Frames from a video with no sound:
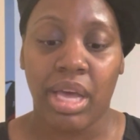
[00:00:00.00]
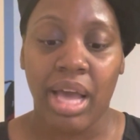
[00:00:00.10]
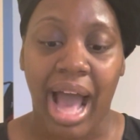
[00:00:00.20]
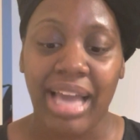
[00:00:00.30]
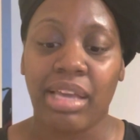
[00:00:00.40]

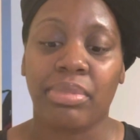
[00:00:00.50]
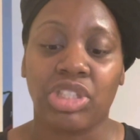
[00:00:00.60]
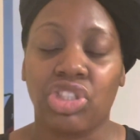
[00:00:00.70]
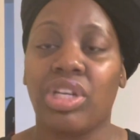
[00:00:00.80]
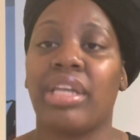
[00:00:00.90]
I am a
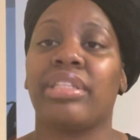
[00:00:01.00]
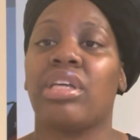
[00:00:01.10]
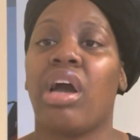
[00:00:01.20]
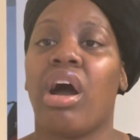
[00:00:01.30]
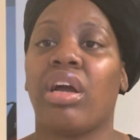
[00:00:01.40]
jealous
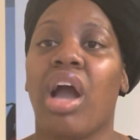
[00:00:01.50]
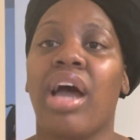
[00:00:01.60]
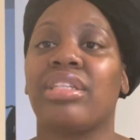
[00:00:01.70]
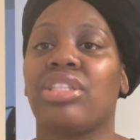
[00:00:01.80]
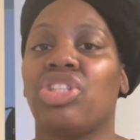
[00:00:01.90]
God.
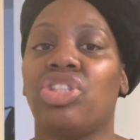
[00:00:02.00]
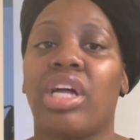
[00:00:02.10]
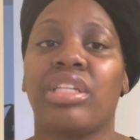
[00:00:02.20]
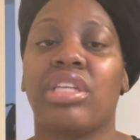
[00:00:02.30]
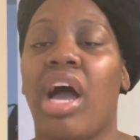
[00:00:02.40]
God is a
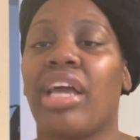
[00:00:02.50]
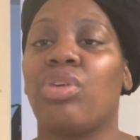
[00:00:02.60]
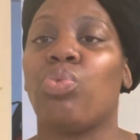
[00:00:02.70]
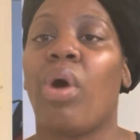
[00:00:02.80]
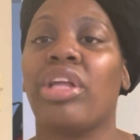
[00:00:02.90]
jealous God. He
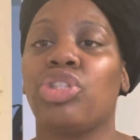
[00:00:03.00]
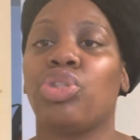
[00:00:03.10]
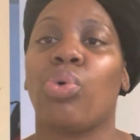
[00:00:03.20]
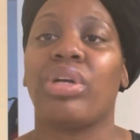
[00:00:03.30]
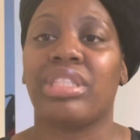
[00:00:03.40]
wants
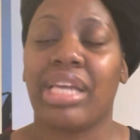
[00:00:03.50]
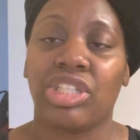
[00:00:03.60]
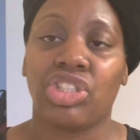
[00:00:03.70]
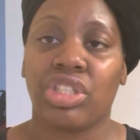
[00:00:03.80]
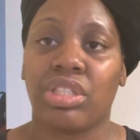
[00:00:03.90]
your
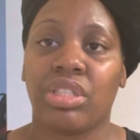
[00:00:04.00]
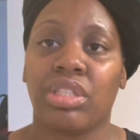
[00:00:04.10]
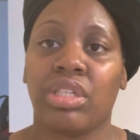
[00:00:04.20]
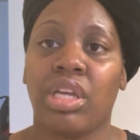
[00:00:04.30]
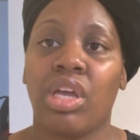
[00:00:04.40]
attention.
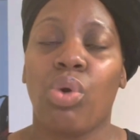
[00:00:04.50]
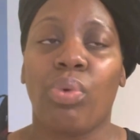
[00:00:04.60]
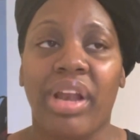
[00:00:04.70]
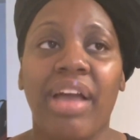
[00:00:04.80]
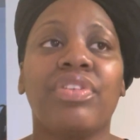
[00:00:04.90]

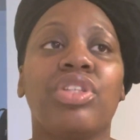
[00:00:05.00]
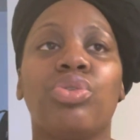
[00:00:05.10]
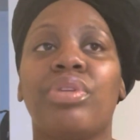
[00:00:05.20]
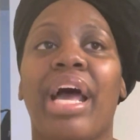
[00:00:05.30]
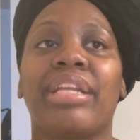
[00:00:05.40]
Whatever
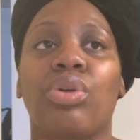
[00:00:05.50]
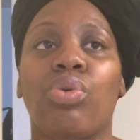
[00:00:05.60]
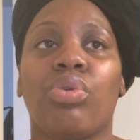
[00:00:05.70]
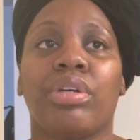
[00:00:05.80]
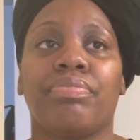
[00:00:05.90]
you're not
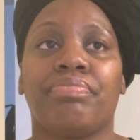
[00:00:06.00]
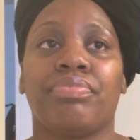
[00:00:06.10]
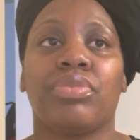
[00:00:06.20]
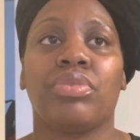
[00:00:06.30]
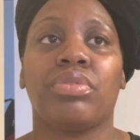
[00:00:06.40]
doing
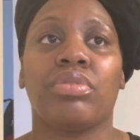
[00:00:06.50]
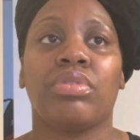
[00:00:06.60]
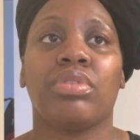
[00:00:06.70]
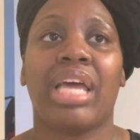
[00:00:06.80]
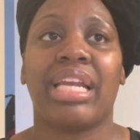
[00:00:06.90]

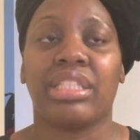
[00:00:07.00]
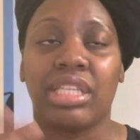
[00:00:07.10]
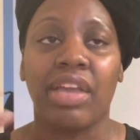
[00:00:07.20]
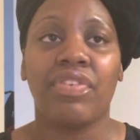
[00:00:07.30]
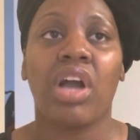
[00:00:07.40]
that is
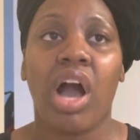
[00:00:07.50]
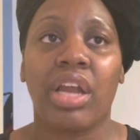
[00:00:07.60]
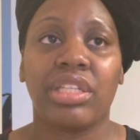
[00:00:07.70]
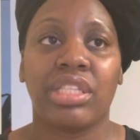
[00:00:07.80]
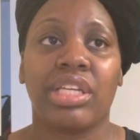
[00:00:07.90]
giving
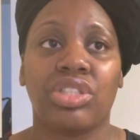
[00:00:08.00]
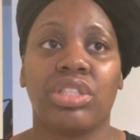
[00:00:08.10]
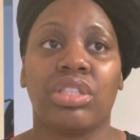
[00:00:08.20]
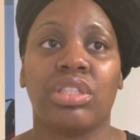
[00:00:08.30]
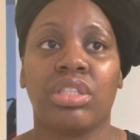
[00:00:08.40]
God attention,